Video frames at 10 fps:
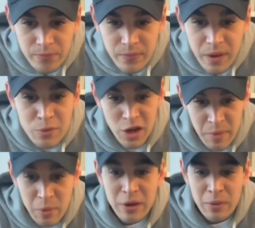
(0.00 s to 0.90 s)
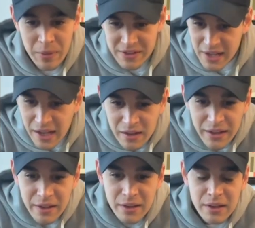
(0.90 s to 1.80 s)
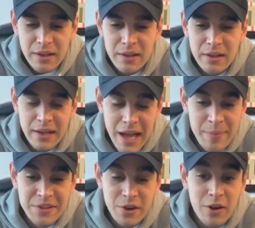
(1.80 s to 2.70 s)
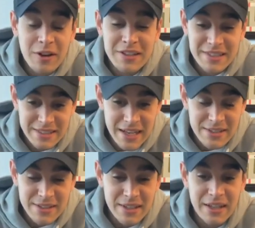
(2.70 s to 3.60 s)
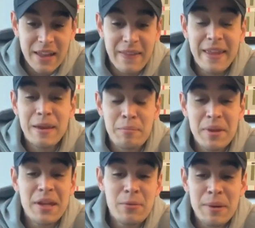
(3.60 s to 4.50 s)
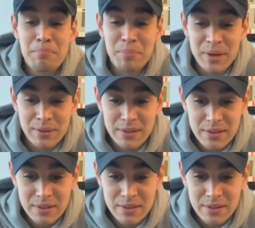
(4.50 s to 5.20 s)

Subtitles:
Trying to be more regular. Exactly. Habits aren't destiny, and they can be rebuilt.